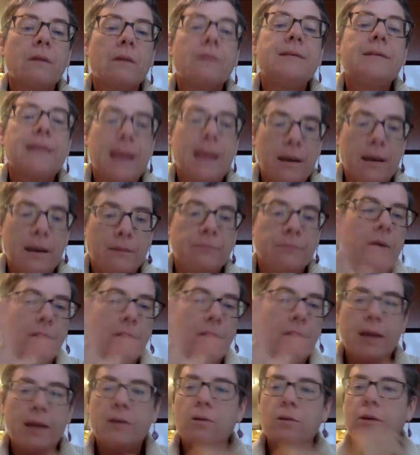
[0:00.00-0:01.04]
Dan.
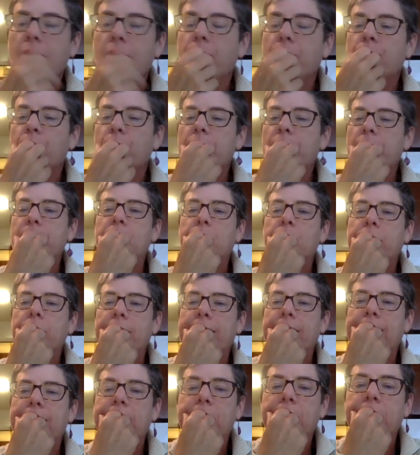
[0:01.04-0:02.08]
Okay, you can remute.
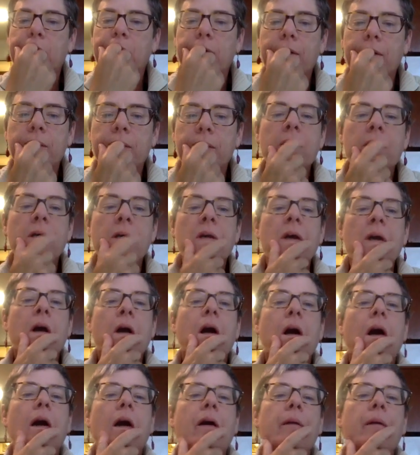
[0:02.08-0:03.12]
Thank you.
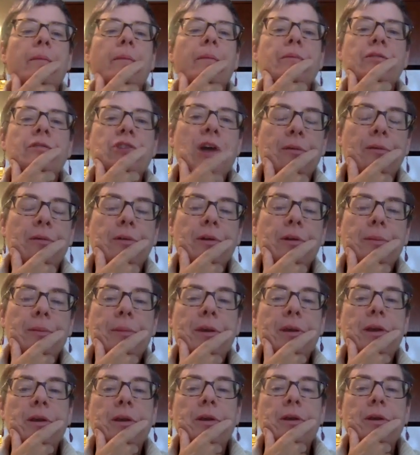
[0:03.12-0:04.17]
Jeff, would it
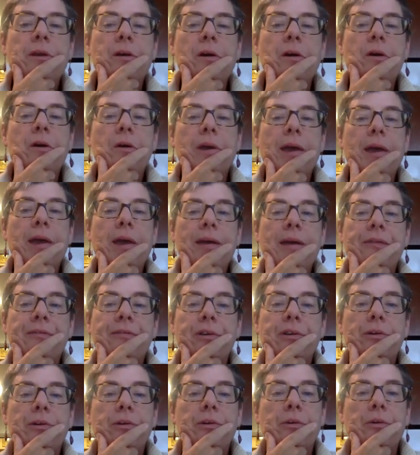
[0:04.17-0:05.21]
be okay for
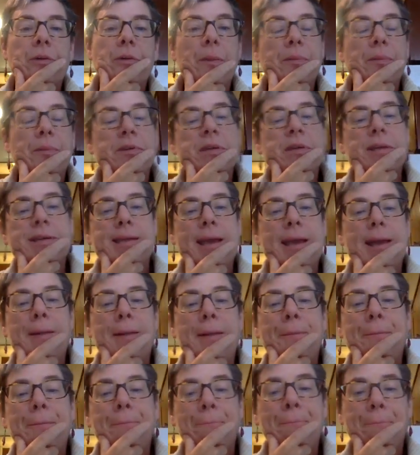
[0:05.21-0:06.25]
you to represent Dan?